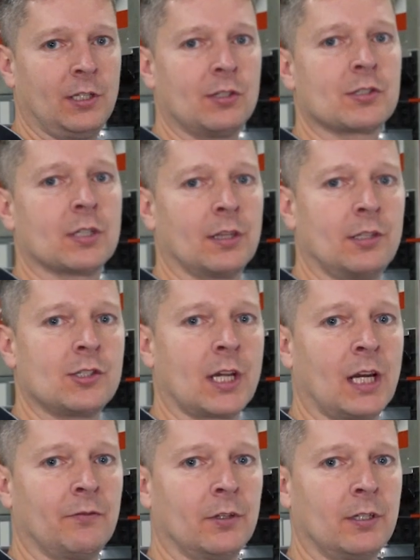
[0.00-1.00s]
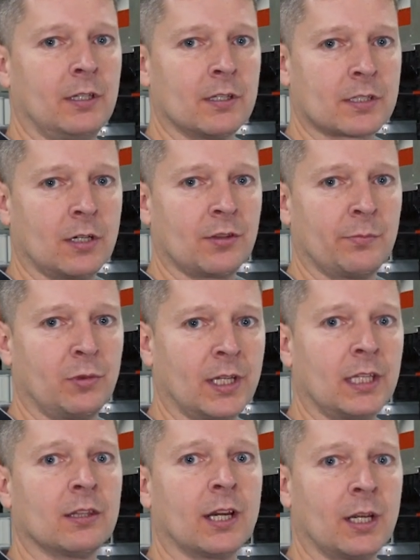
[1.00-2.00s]
features on the Javelin is how the
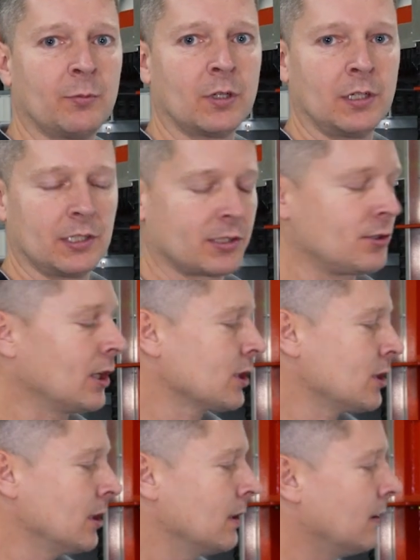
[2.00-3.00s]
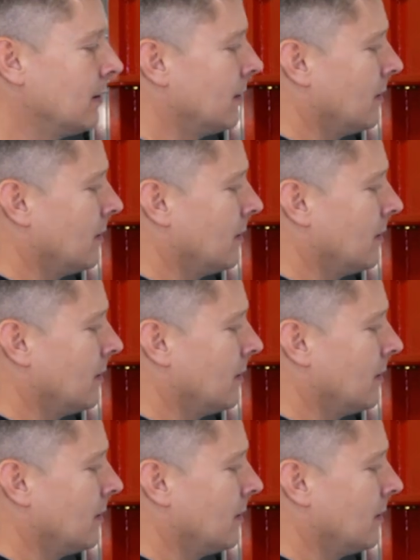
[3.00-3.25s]
blade library is structured.